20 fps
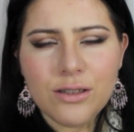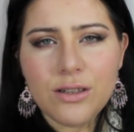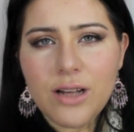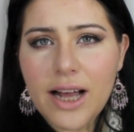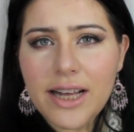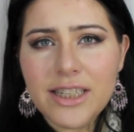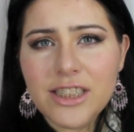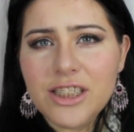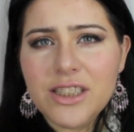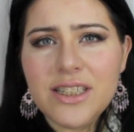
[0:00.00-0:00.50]

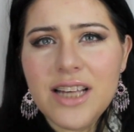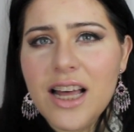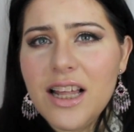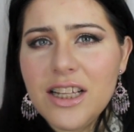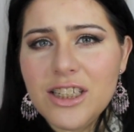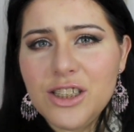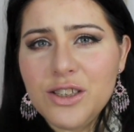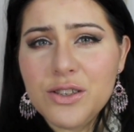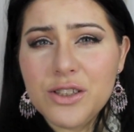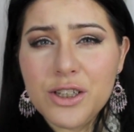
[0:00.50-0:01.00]
I could just
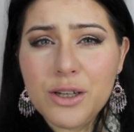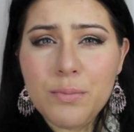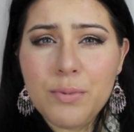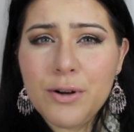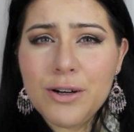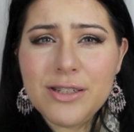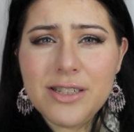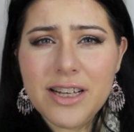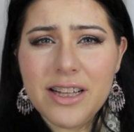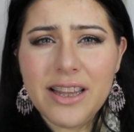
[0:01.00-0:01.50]
tell that she was a good
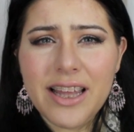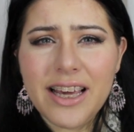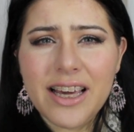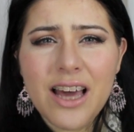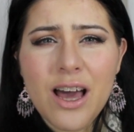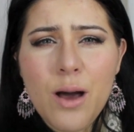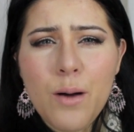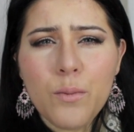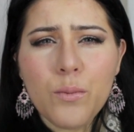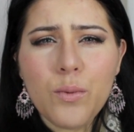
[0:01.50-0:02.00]
person.
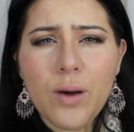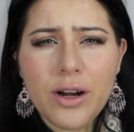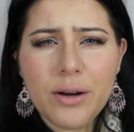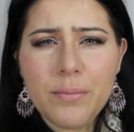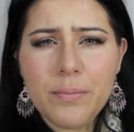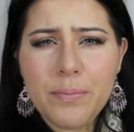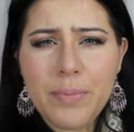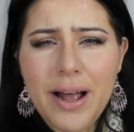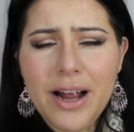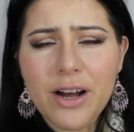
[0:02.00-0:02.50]
Like,
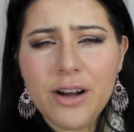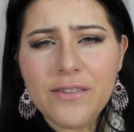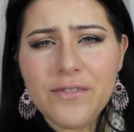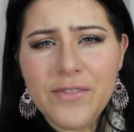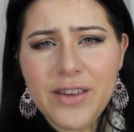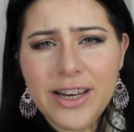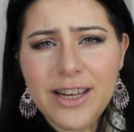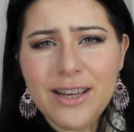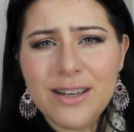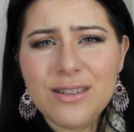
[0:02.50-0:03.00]
by her
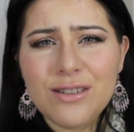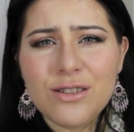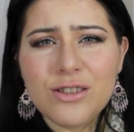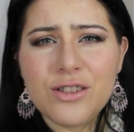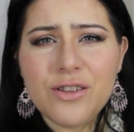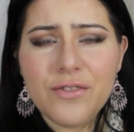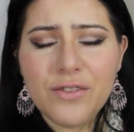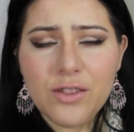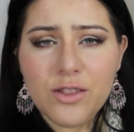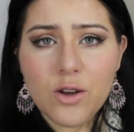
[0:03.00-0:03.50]

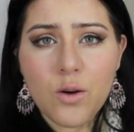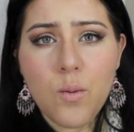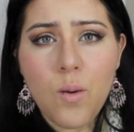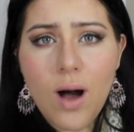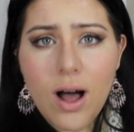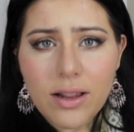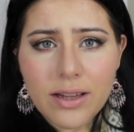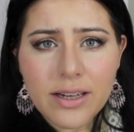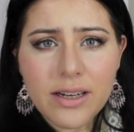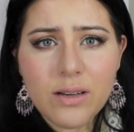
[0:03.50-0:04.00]
videos, the
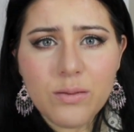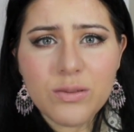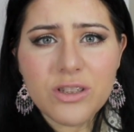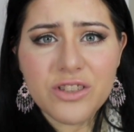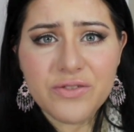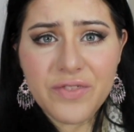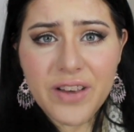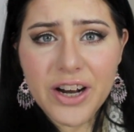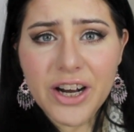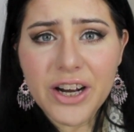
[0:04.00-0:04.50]
quality
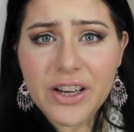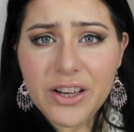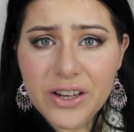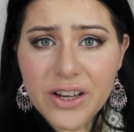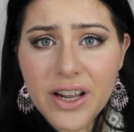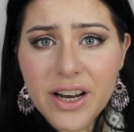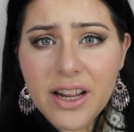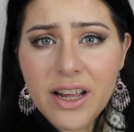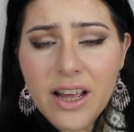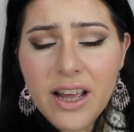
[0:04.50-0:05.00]
was very
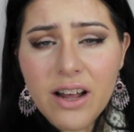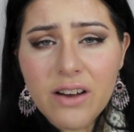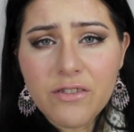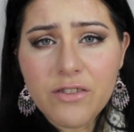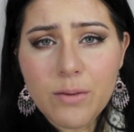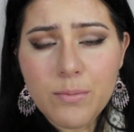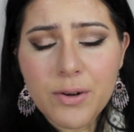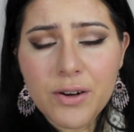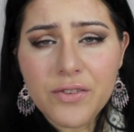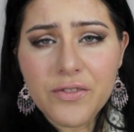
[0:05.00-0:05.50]
good
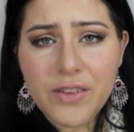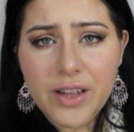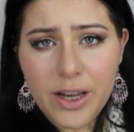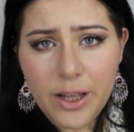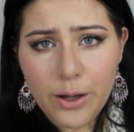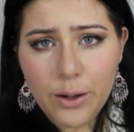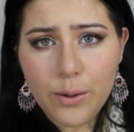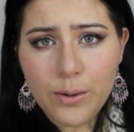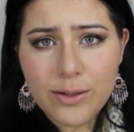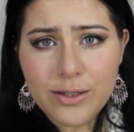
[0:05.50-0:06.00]
from her
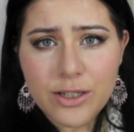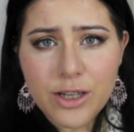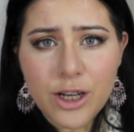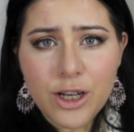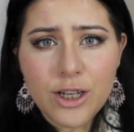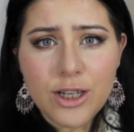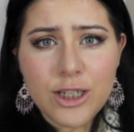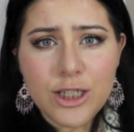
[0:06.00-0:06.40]
videos.